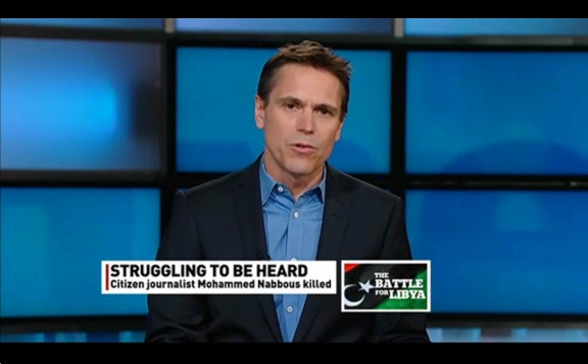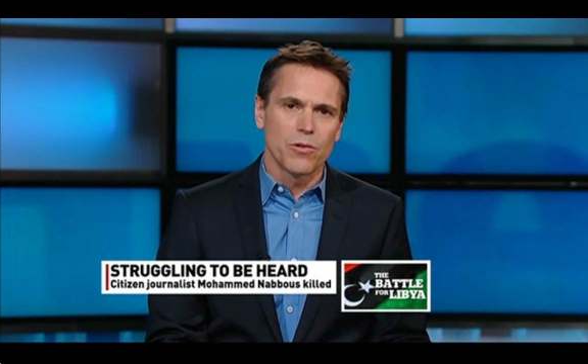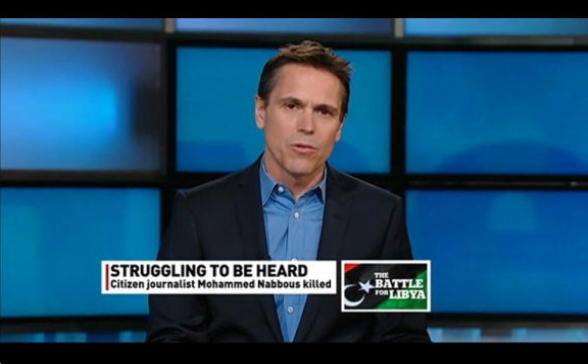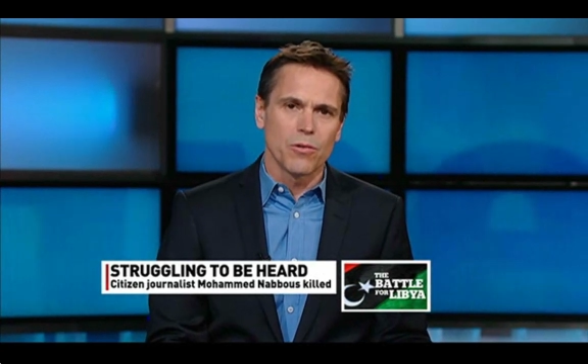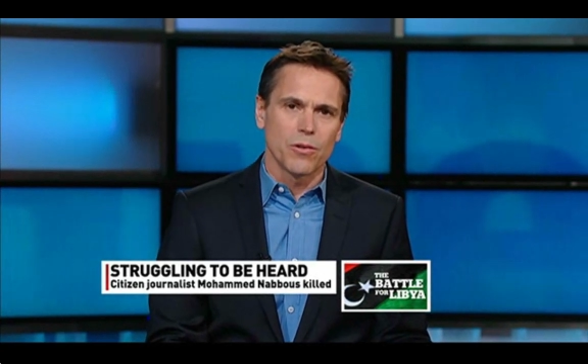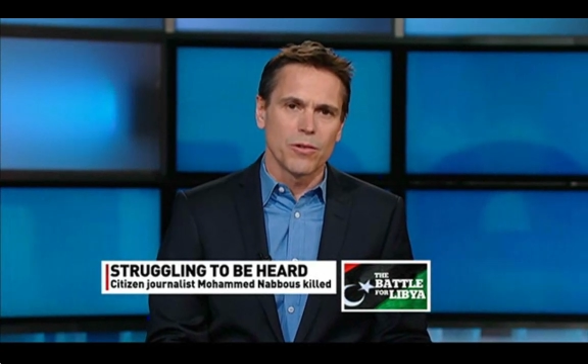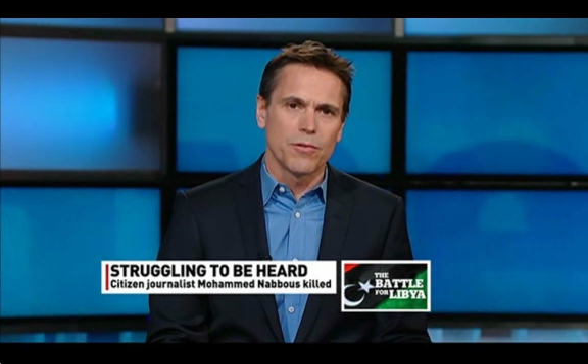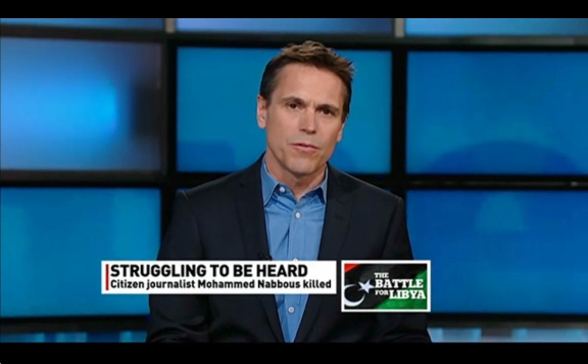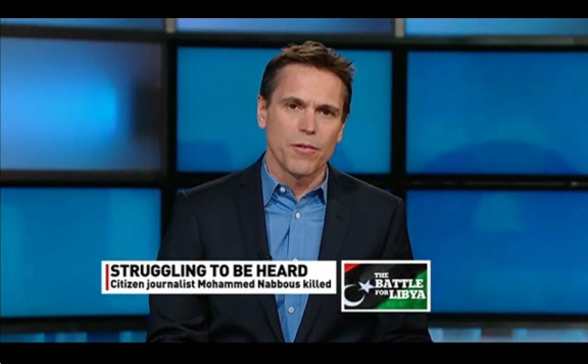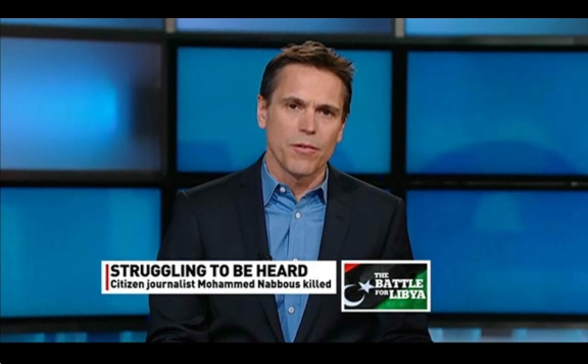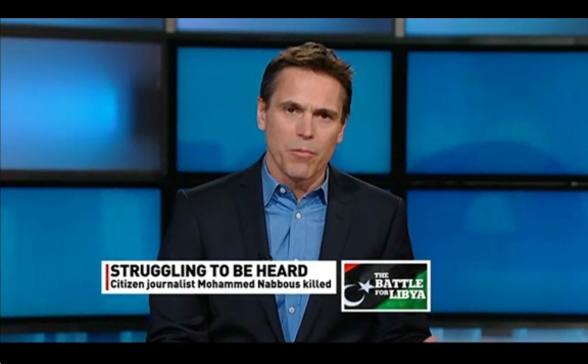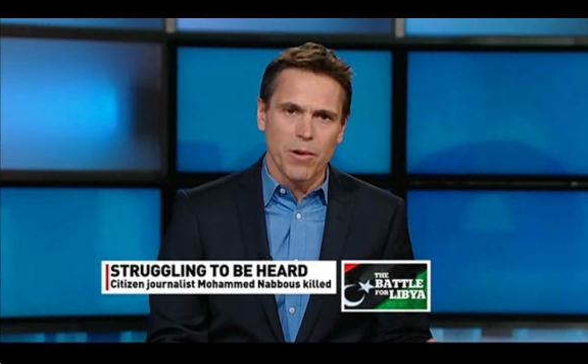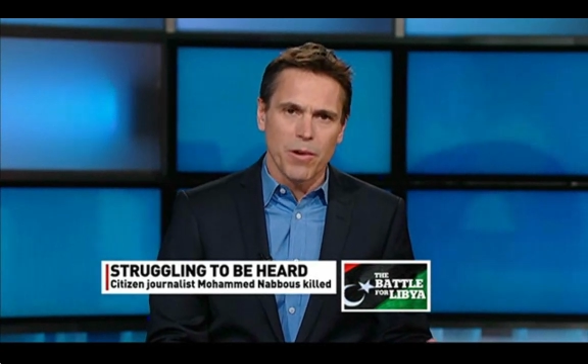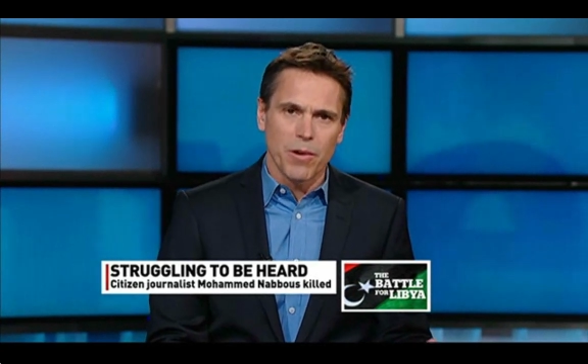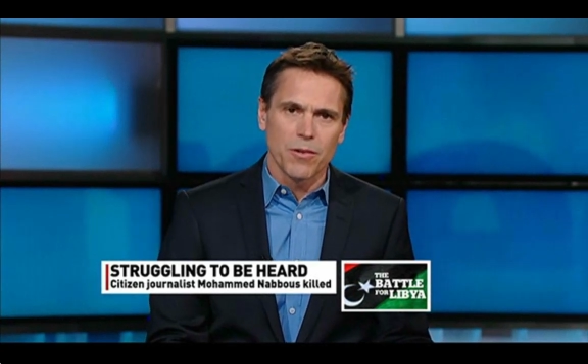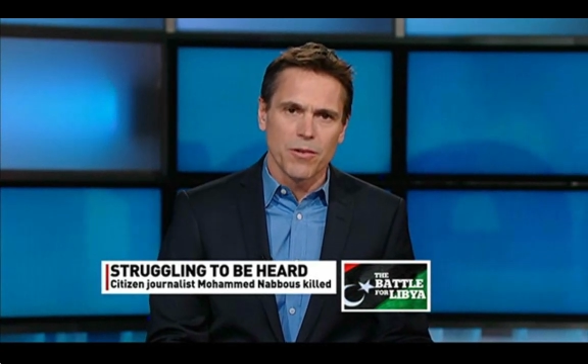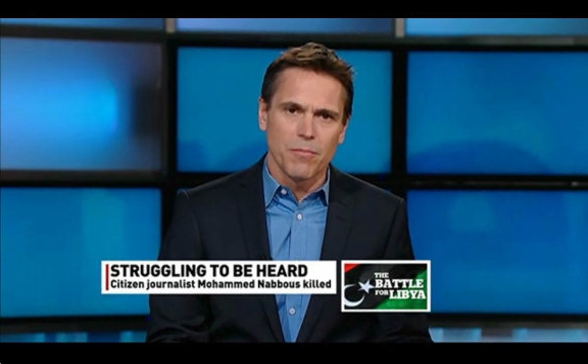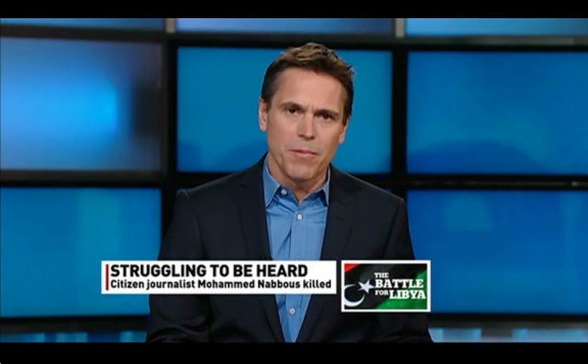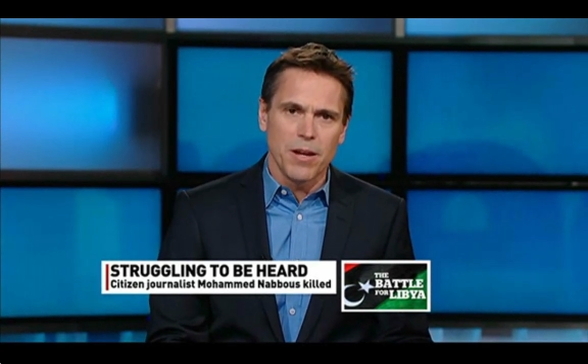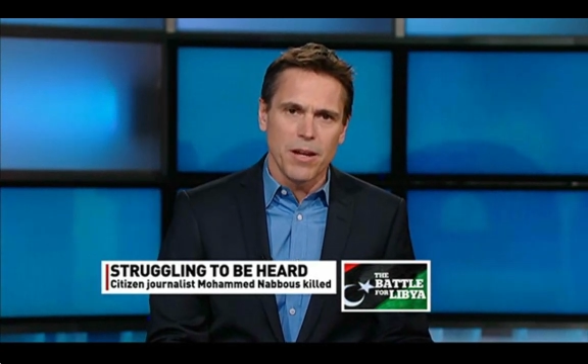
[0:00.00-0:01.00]
source for the
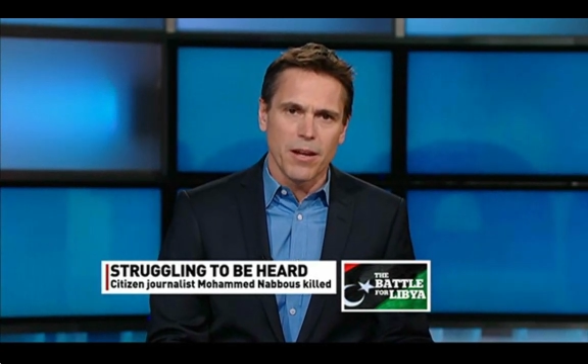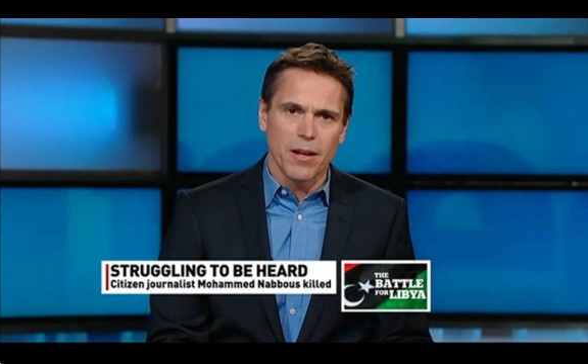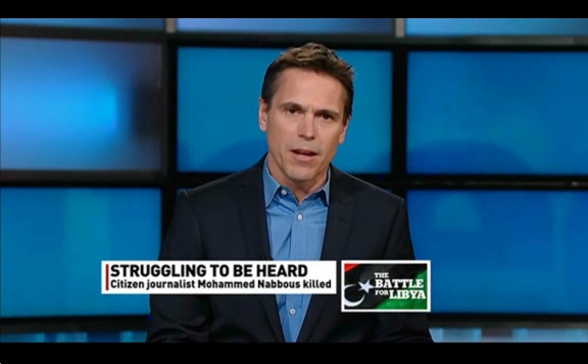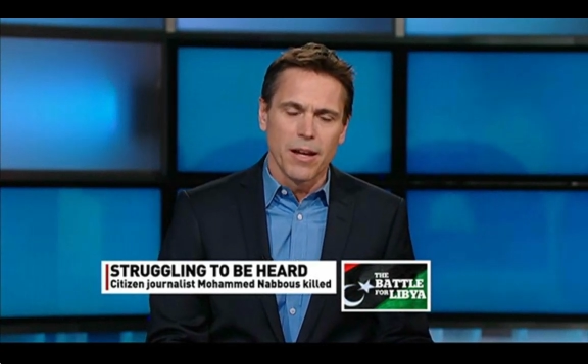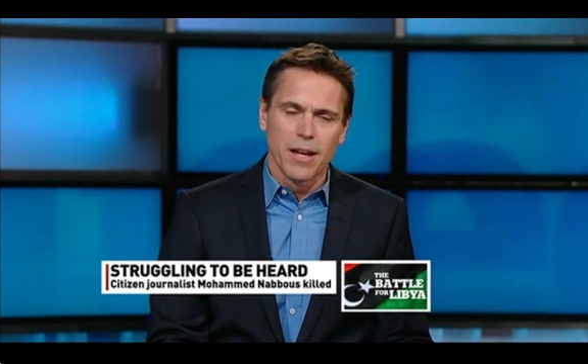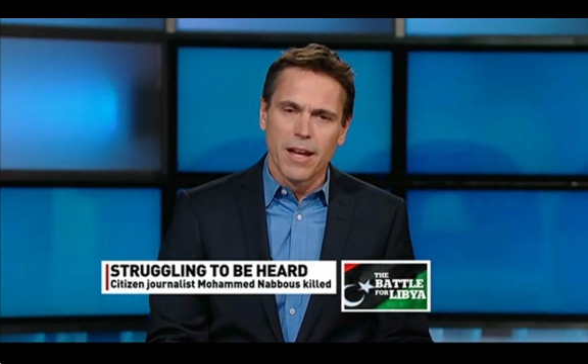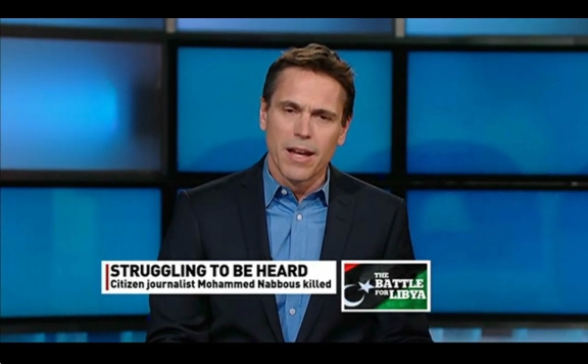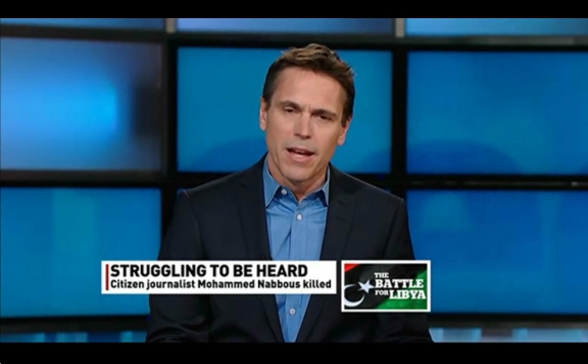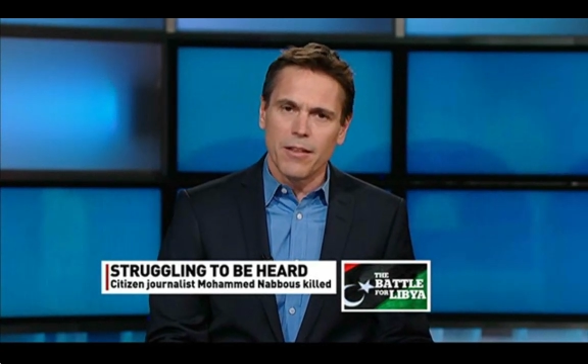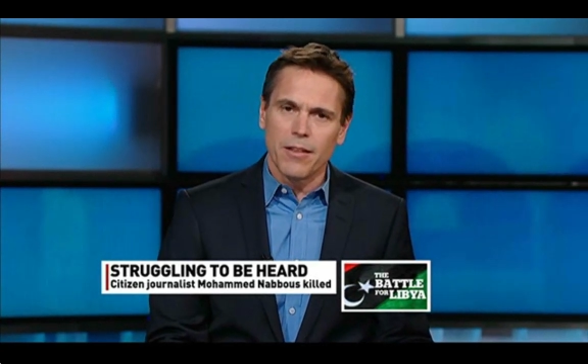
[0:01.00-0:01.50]
Western media.